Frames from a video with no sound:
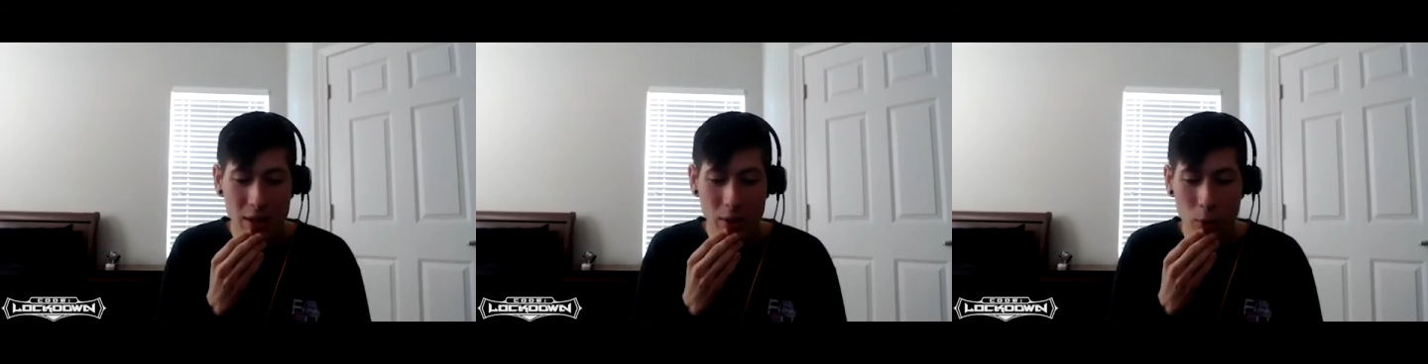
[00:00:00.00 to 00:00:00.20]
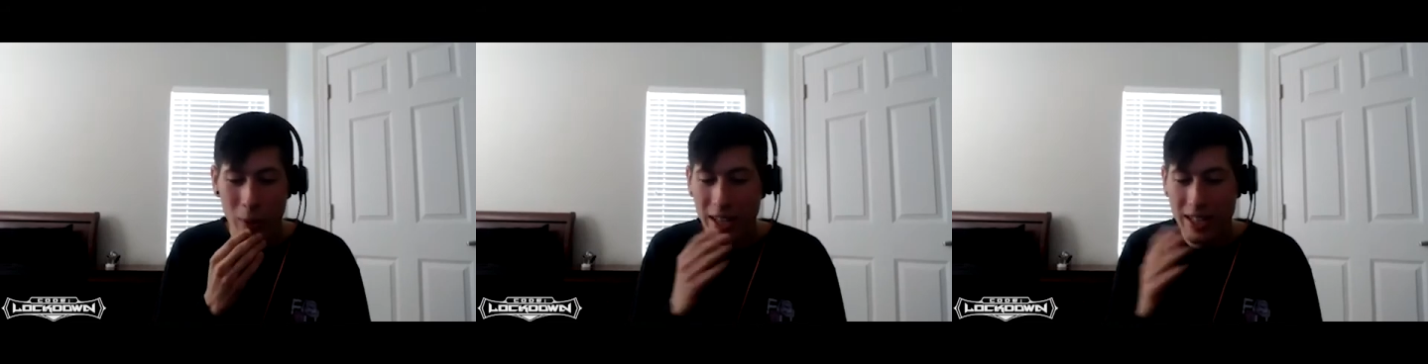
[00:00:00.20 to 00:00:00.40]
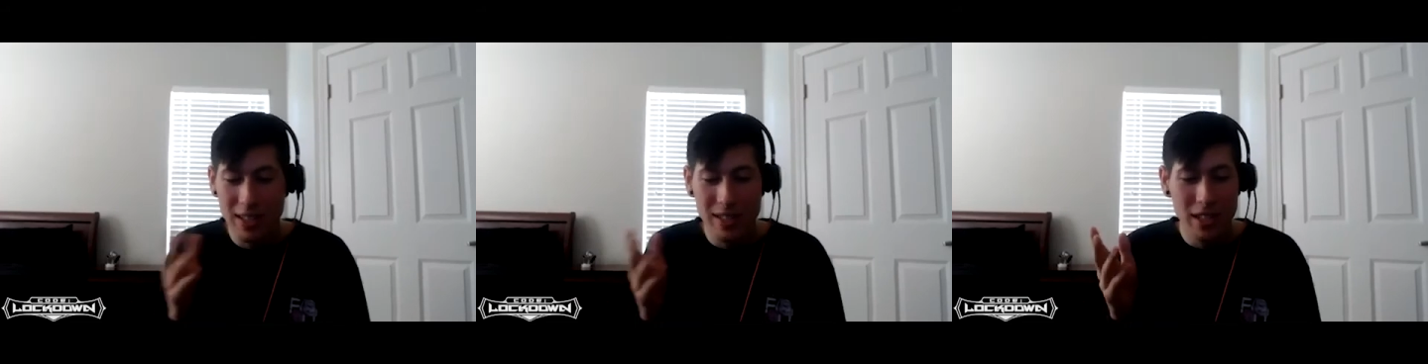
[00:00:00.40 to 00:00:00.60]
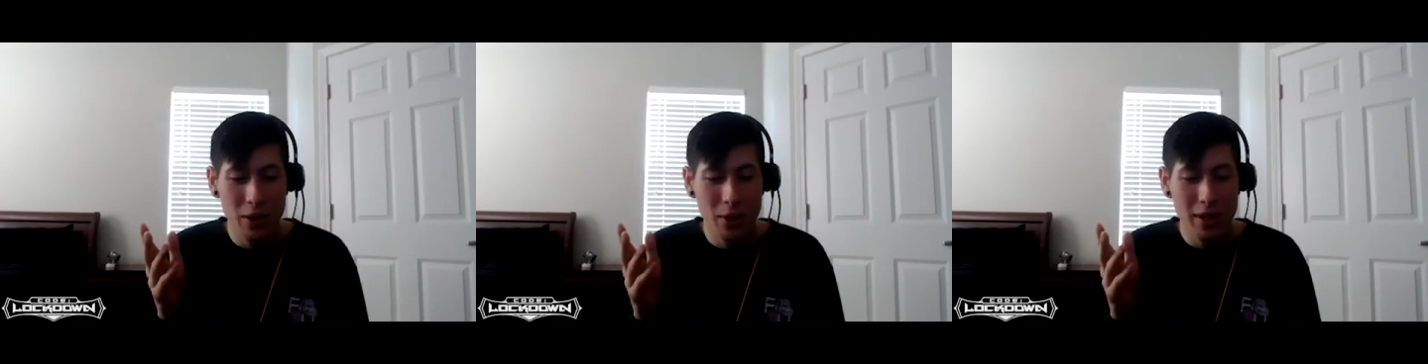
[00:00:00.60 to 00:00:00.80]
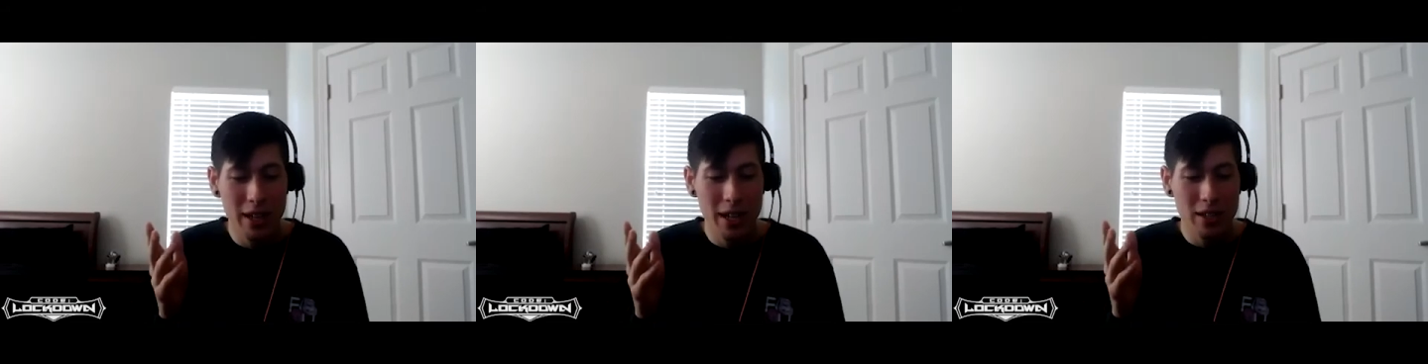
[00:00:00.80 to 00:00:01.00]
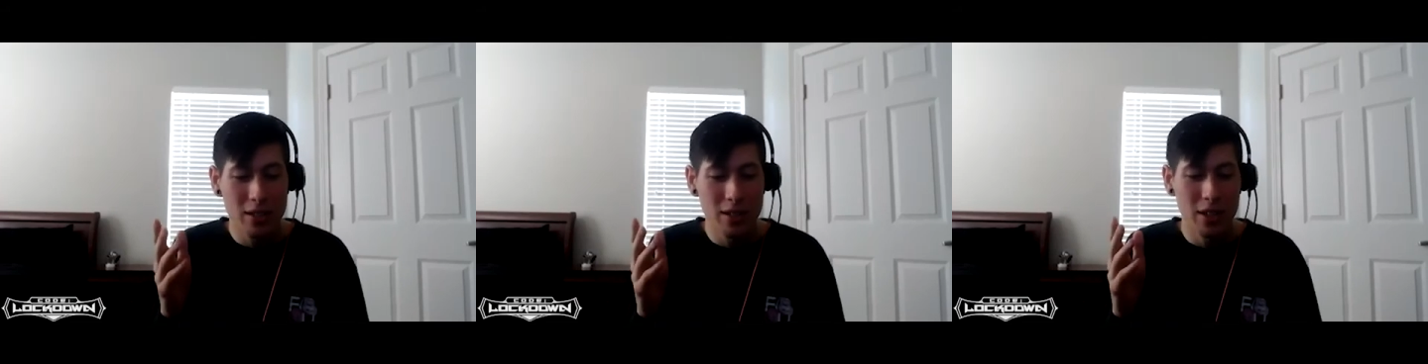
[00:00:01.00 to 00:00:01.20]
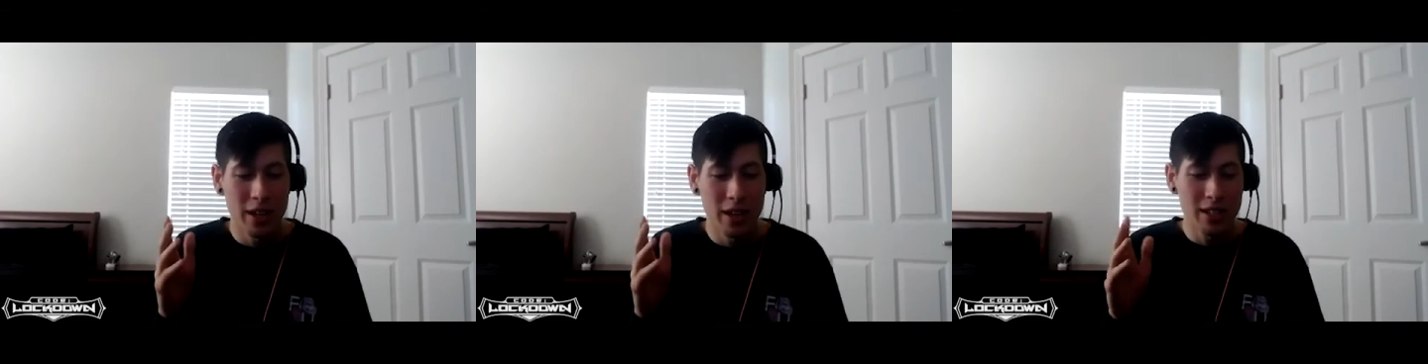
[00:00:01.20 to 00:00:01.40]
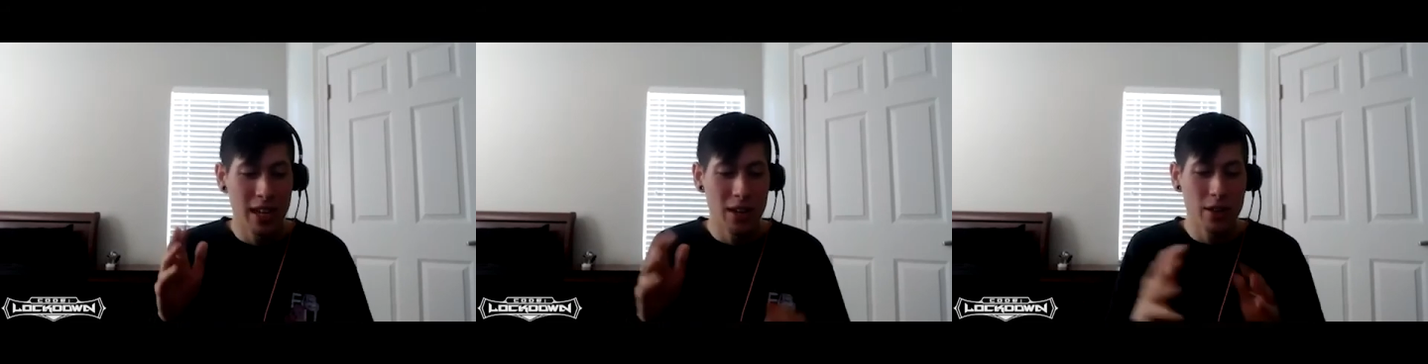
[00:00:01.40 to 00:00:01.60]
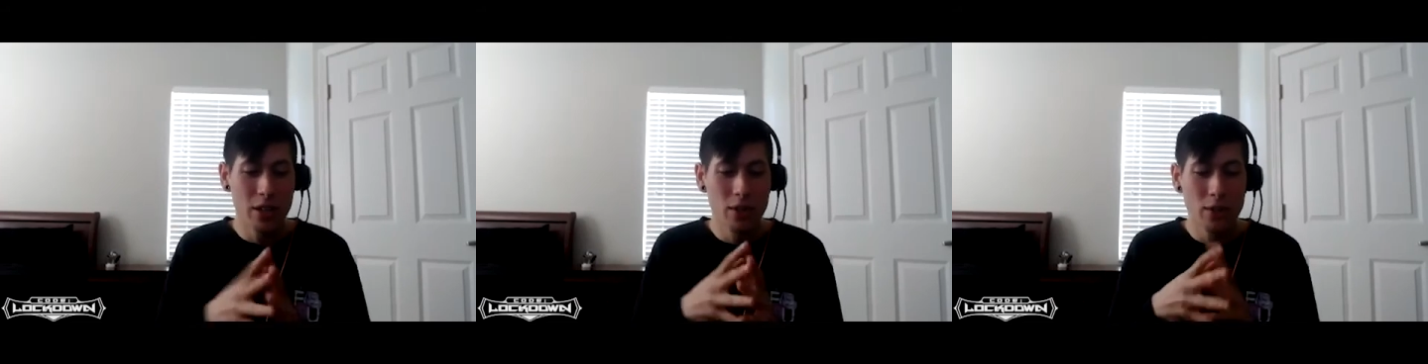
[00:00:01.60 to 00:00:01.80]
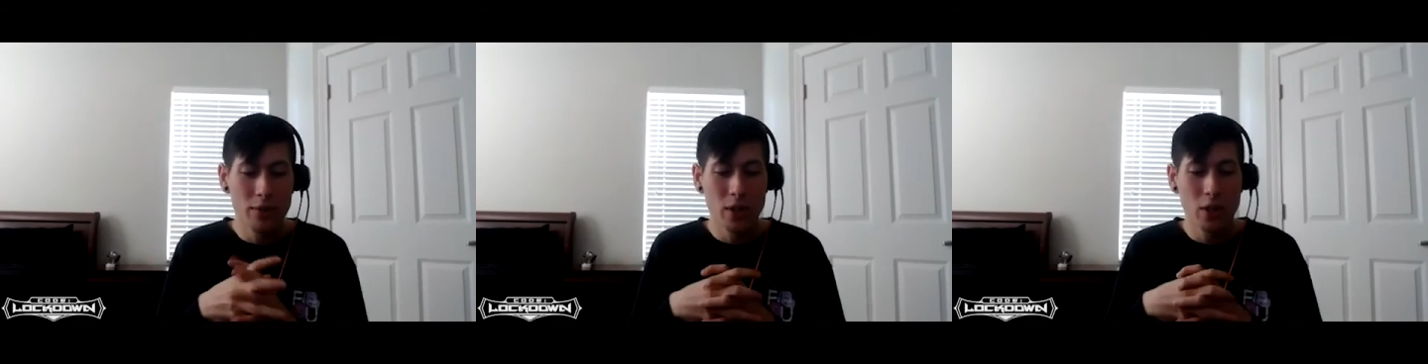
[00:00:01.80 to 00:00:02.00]
wait to see you on the next lockdown
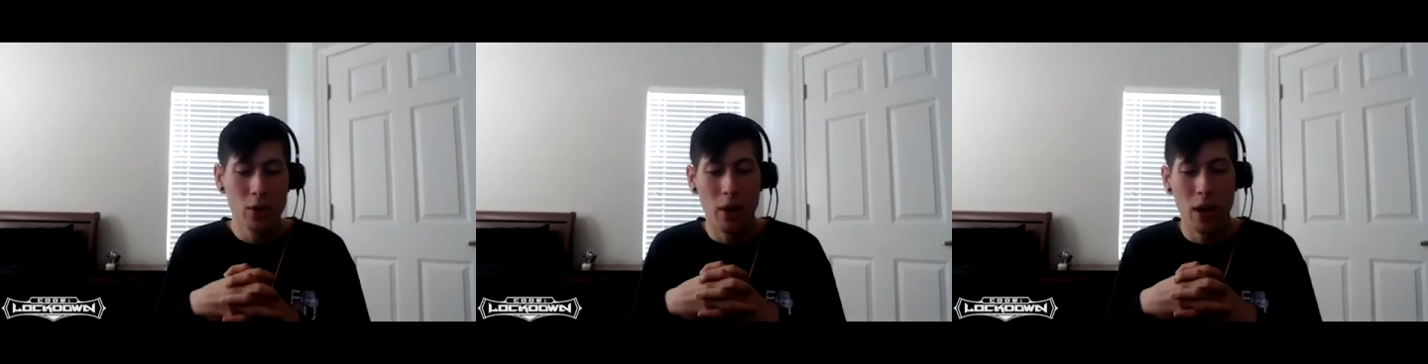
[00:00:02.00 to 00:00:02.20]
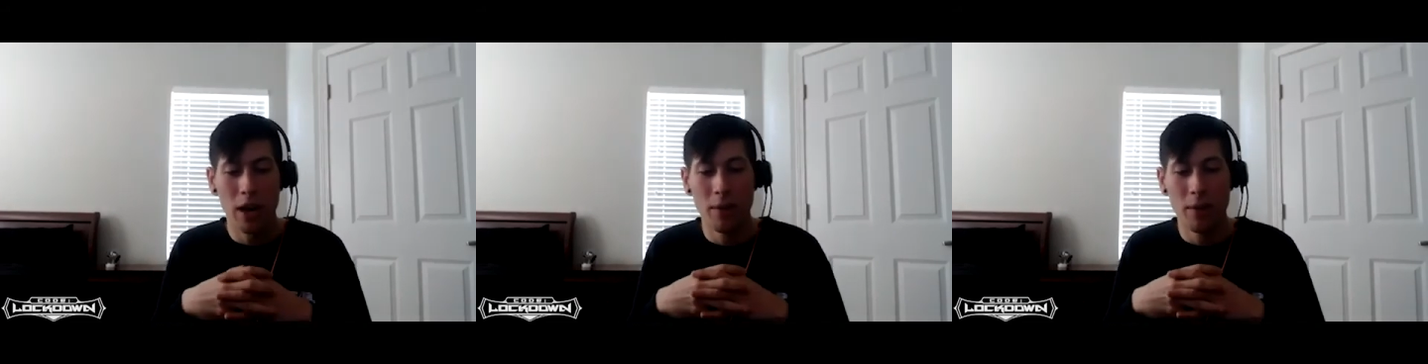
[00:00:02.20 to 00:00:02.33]
interview.